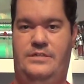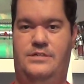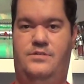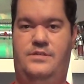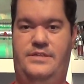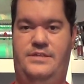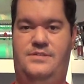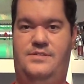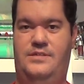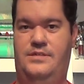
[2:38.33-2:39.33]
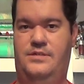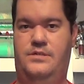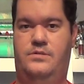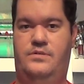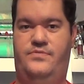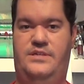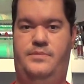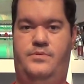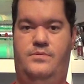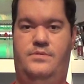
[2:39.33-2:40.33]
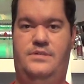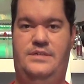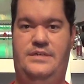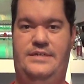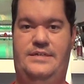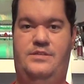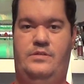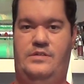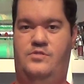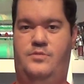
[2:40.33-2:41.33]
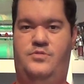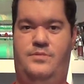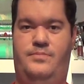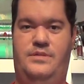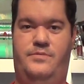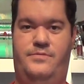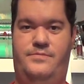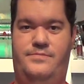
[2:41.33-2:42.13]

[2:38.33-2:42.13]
All the links are available in the description below.